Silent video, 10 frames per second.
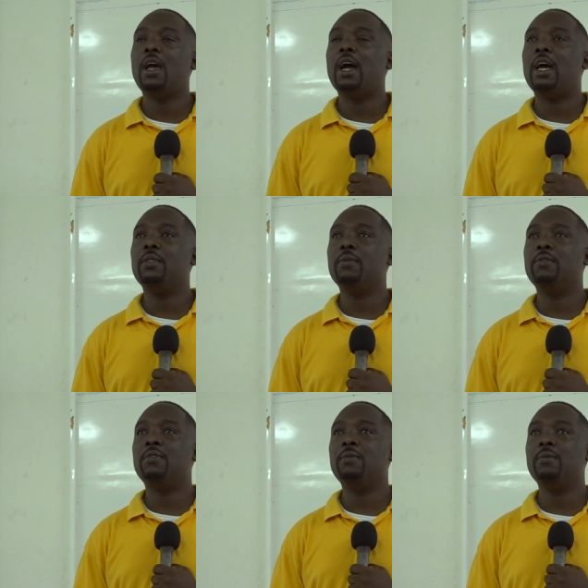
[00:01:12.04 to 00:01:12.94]

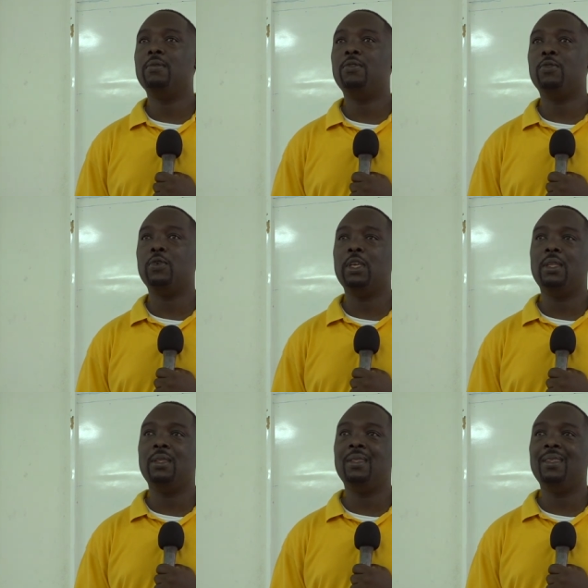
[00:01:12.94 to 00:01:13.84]
And
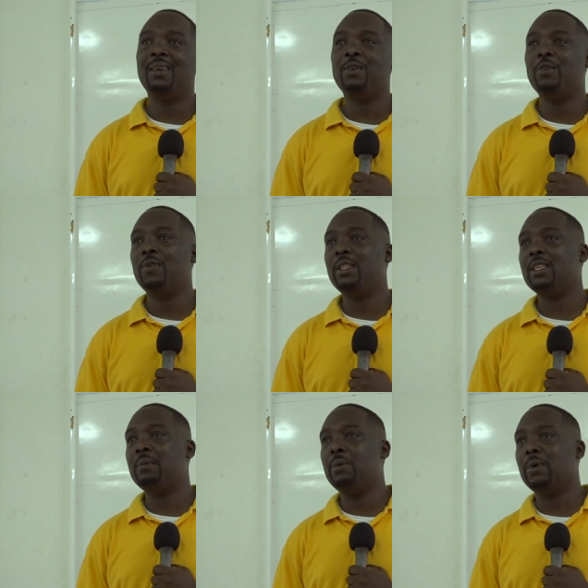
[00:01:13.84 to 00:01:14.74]
during the COVID
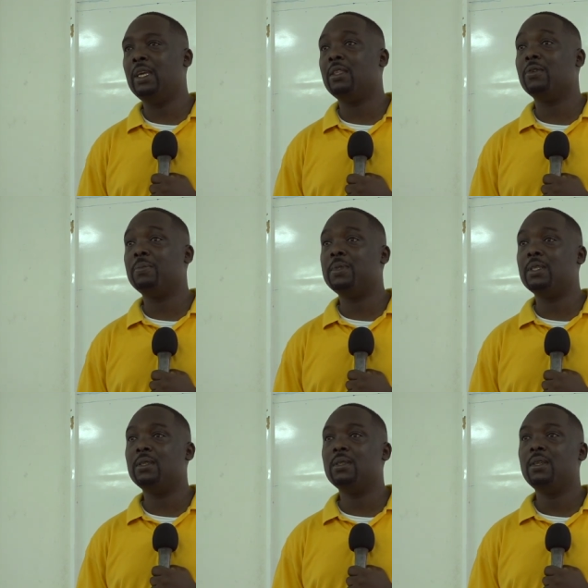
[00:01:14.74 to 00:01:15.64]
time, we were
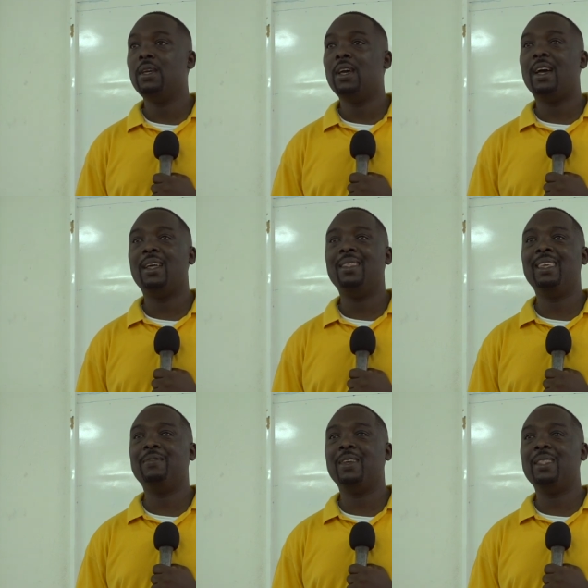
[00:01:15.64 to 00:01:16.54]
interrupted, and
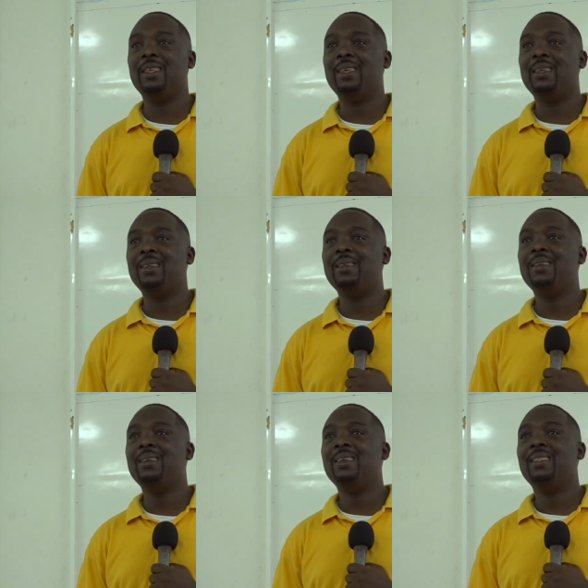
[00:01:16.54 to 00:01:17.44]
even the,
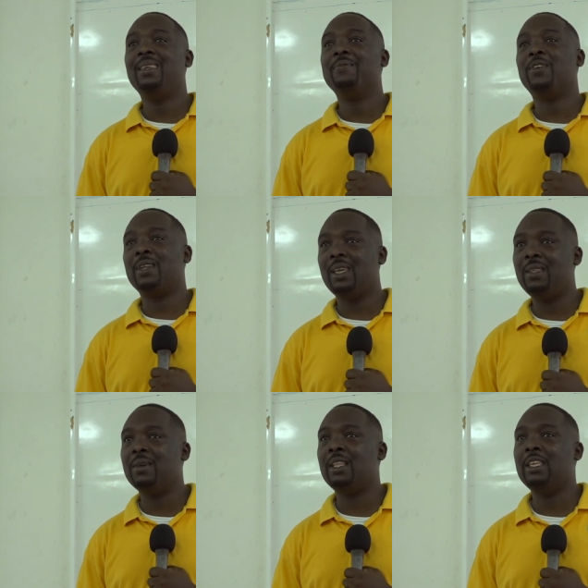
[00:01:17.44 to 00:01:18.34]
the
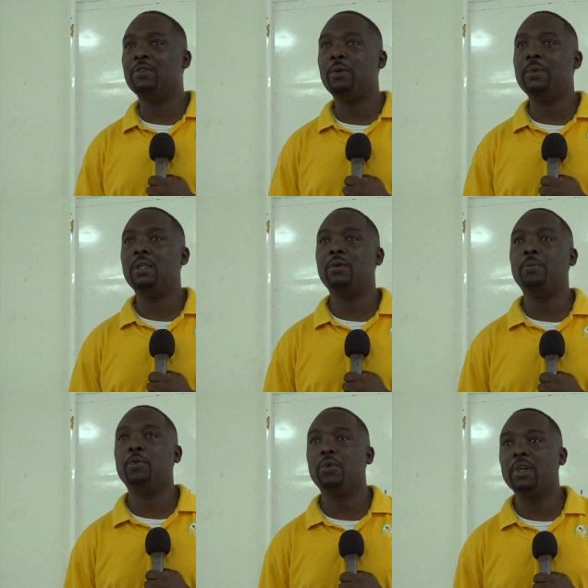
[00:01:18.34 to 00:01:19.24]
volcano had interrupted our
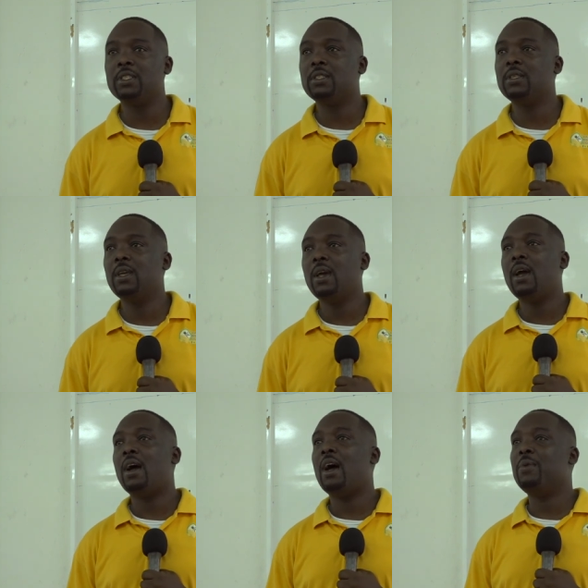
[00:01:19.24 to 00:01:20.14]
progress,
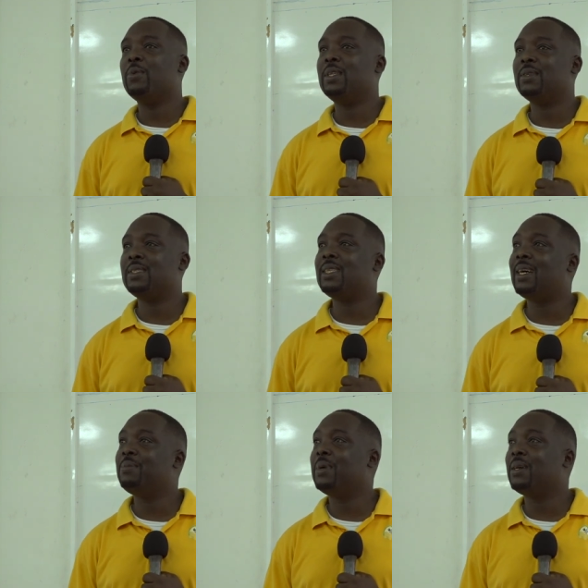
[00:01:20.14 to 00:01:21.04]
and we want to
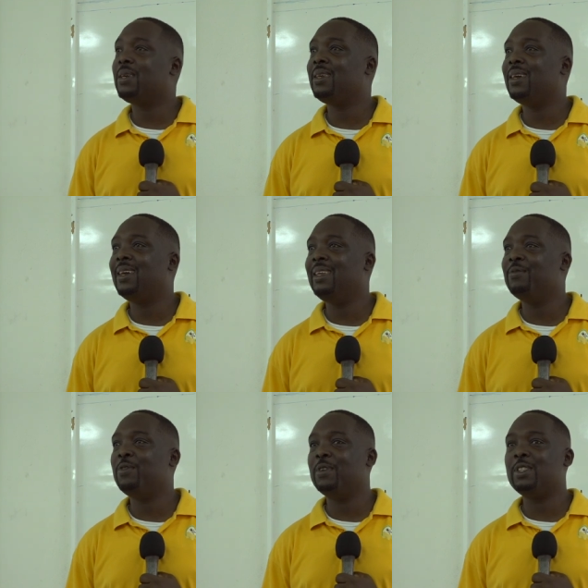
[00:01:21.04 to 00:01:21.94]
start back in
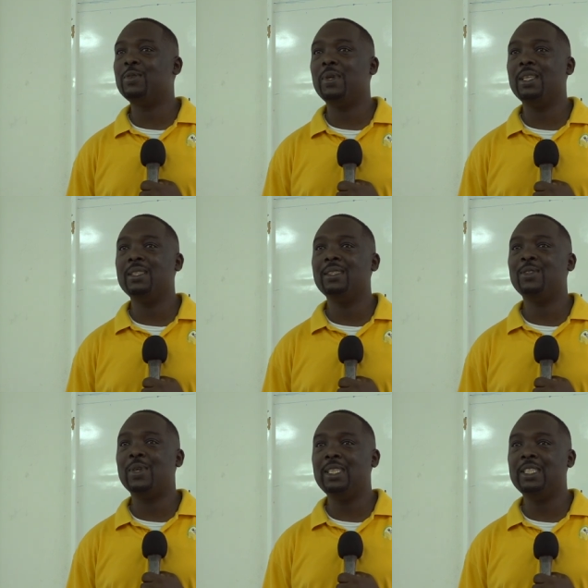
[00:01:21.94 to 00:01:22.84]
full swing
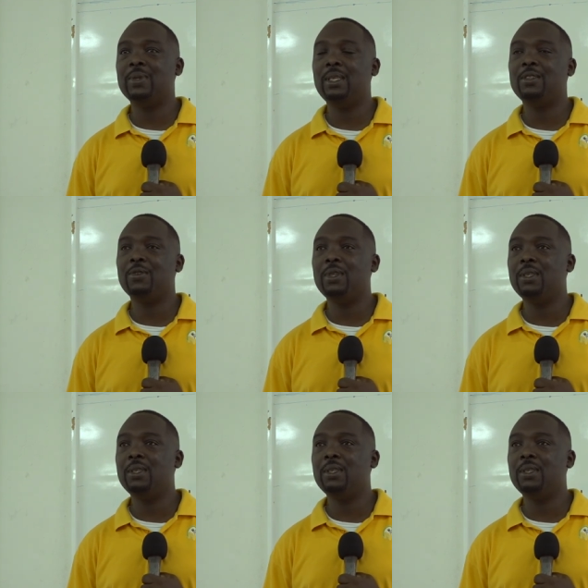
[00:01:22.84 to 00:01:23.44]
2023.